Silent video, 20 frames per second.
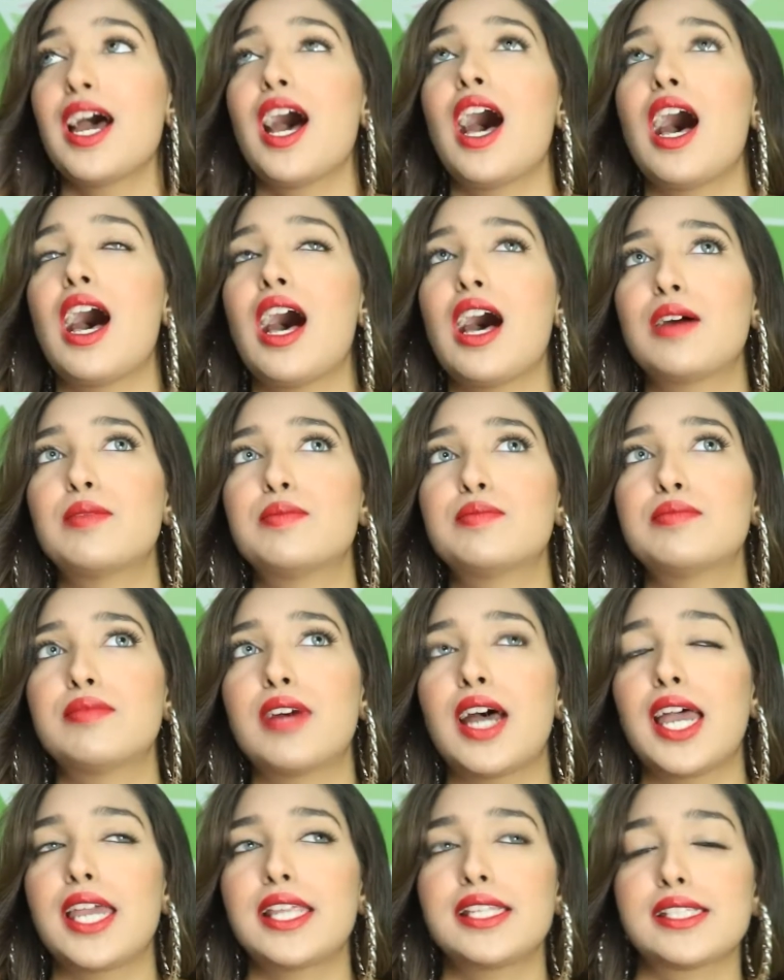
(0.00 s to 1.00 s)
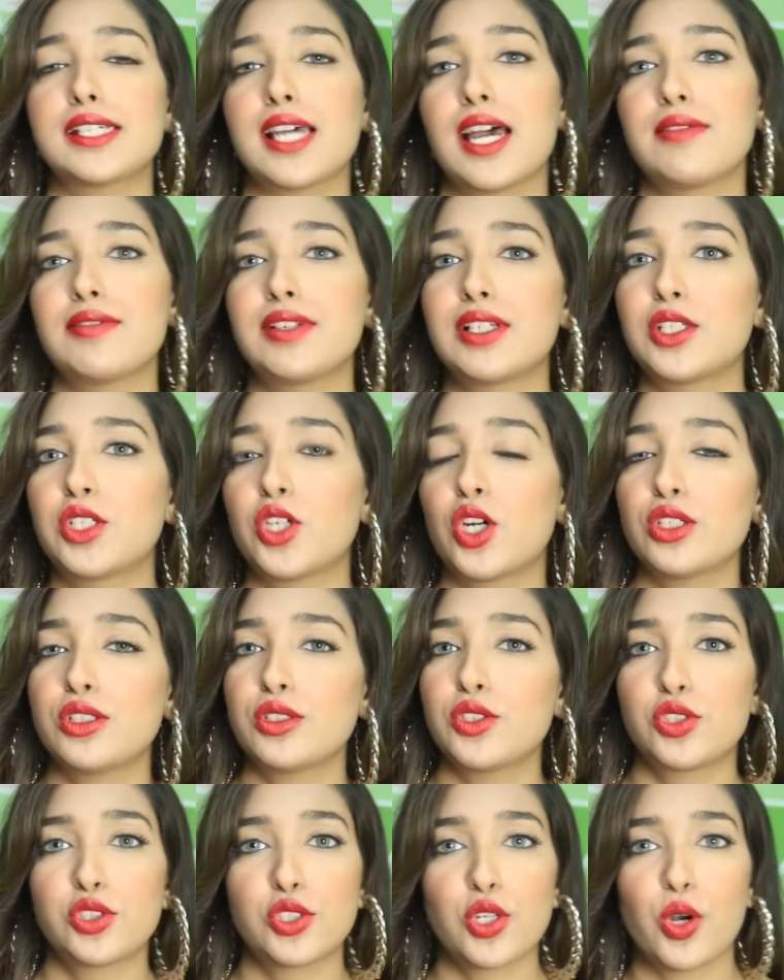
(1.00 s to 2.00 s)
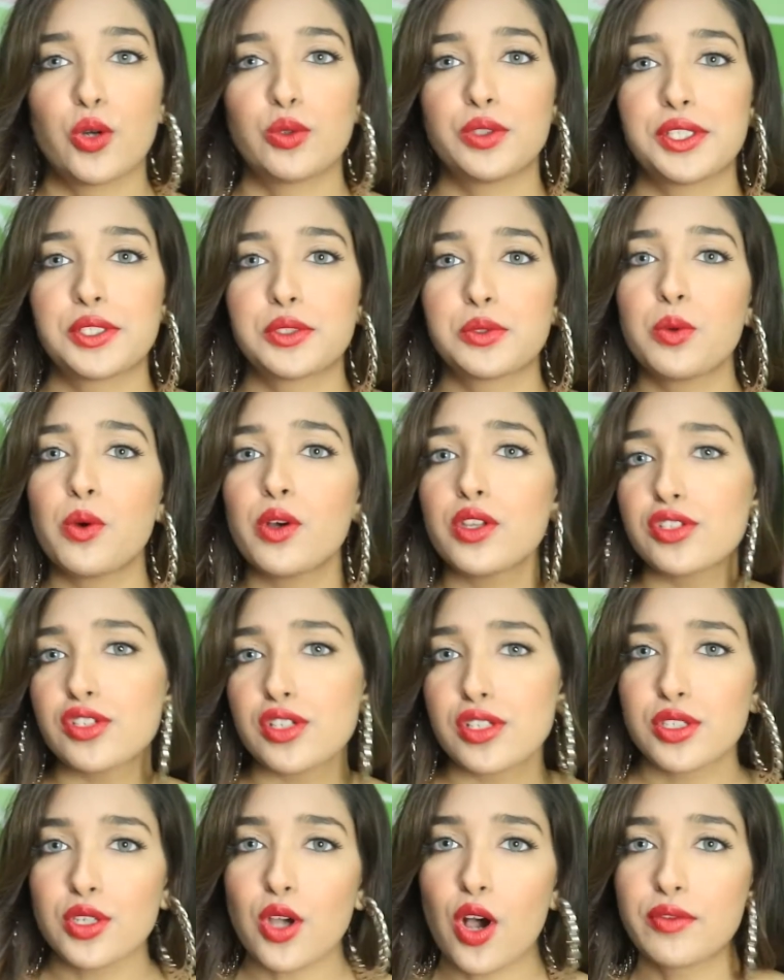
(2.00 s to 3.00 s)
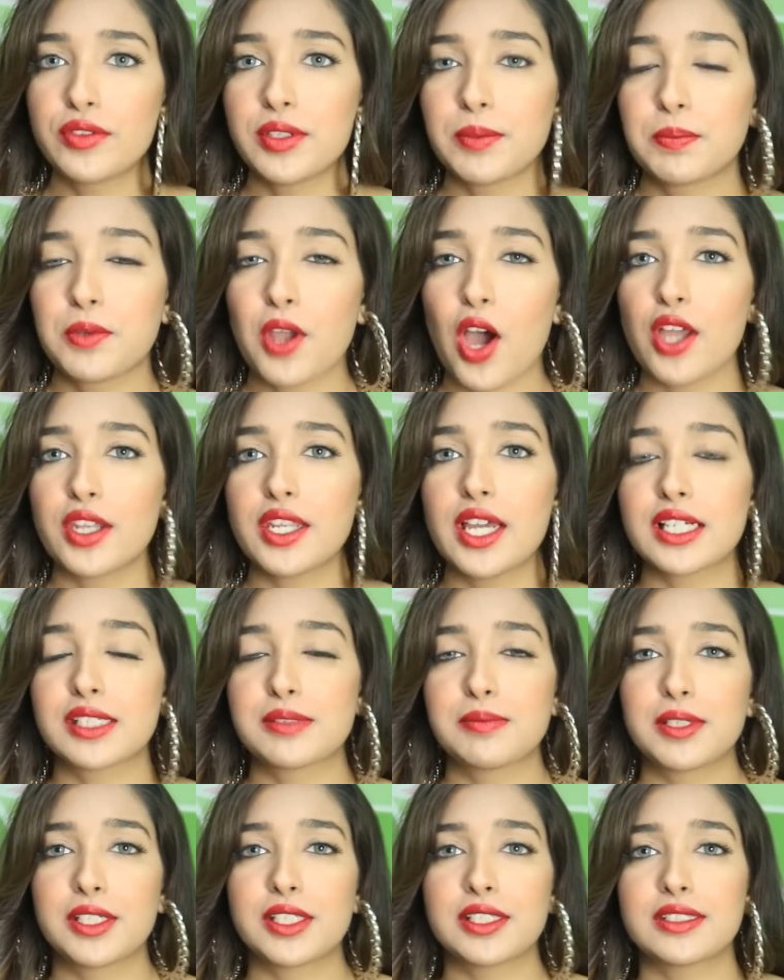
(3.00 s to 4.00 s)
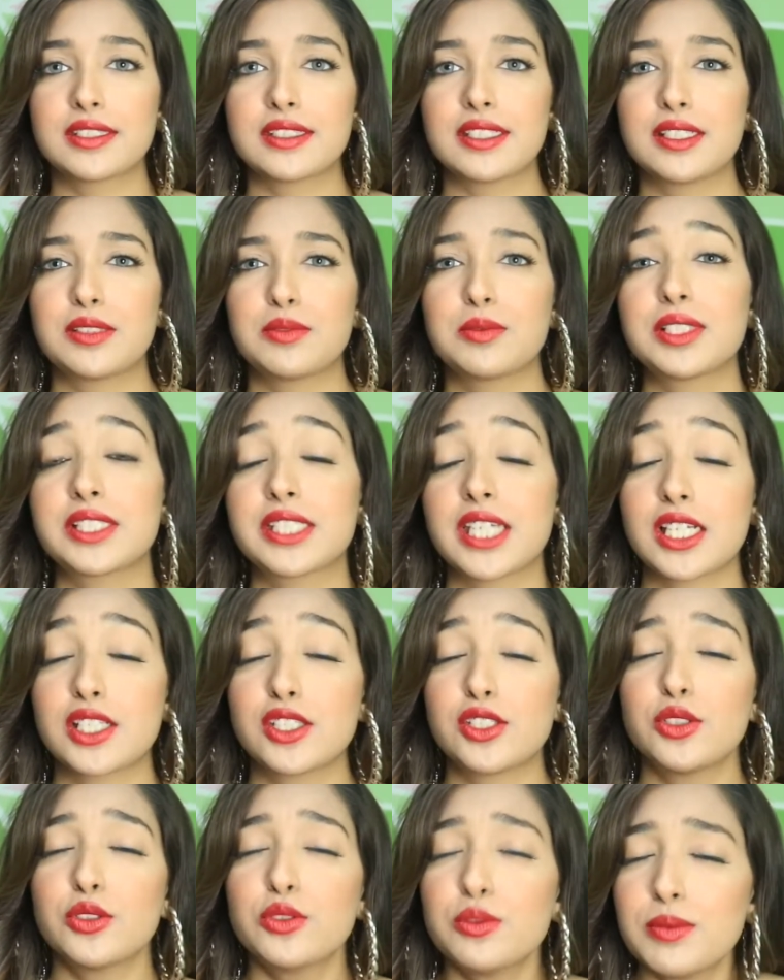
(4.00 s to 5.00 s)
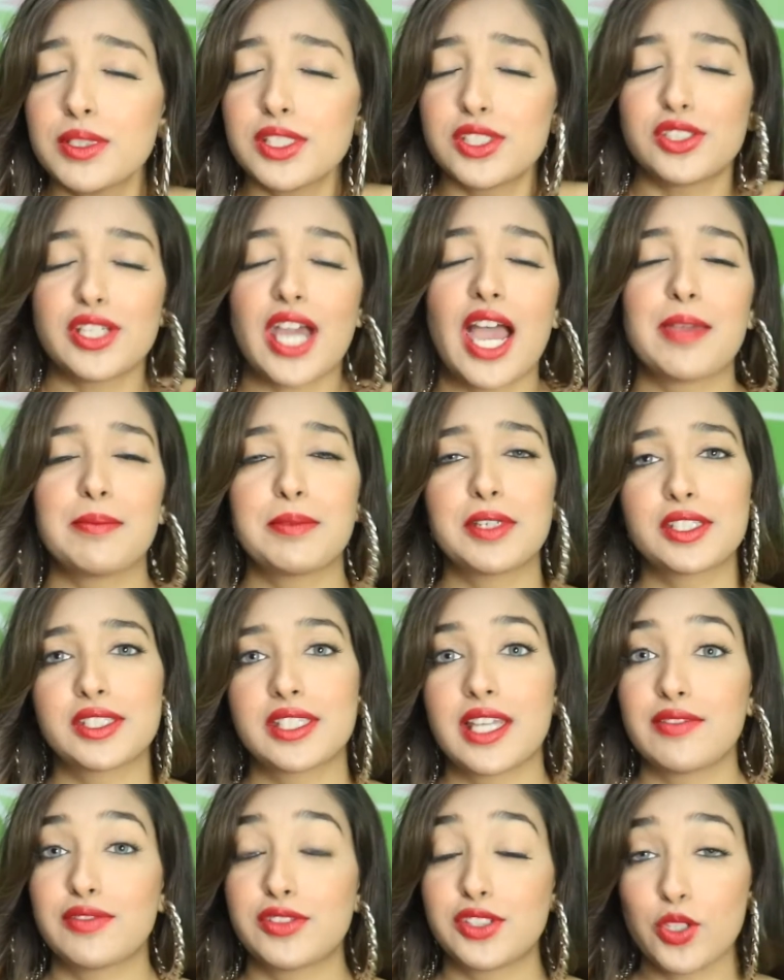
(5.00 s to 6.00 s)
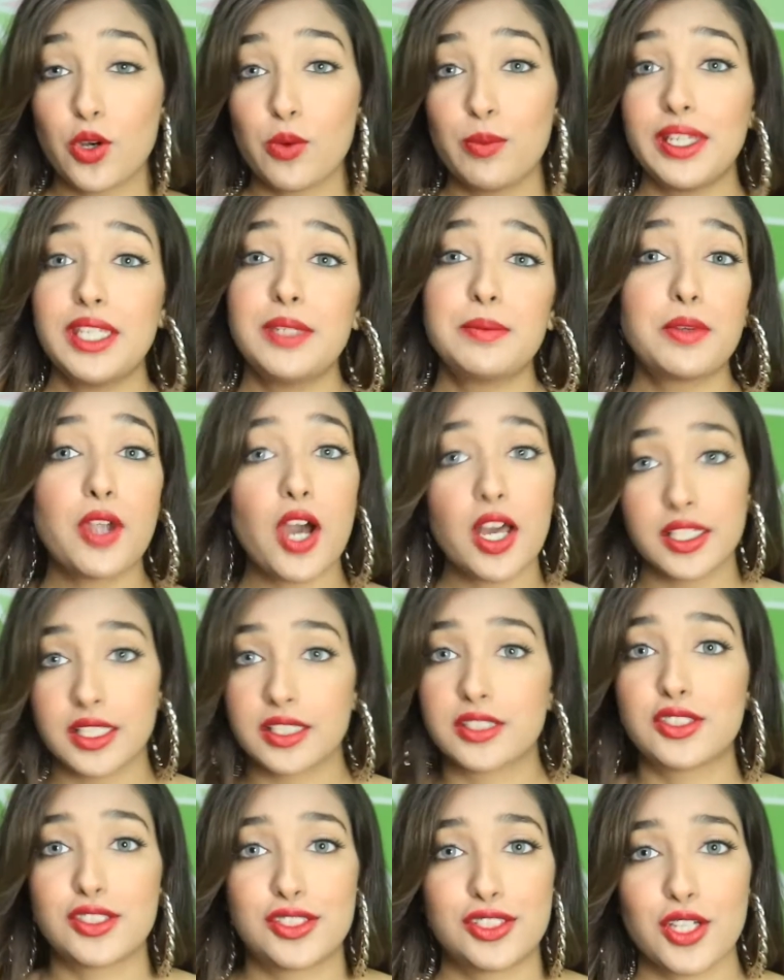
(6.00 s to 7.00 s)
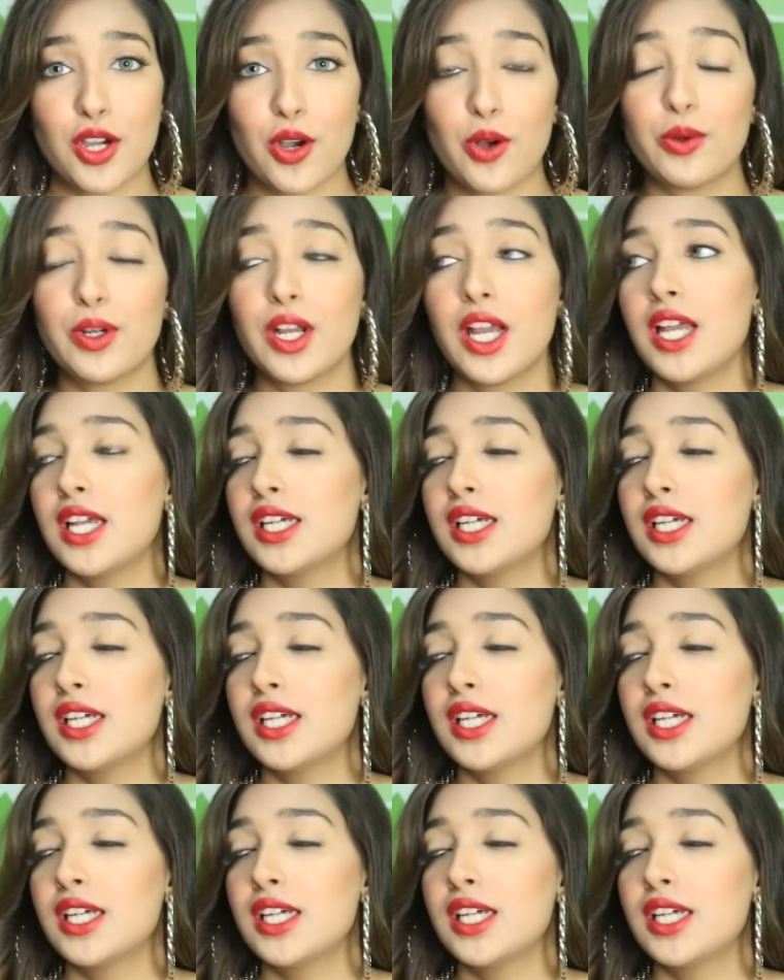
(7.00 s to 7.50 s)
And I will not show the swatches of the products because it will take too much time because I have so many products to show.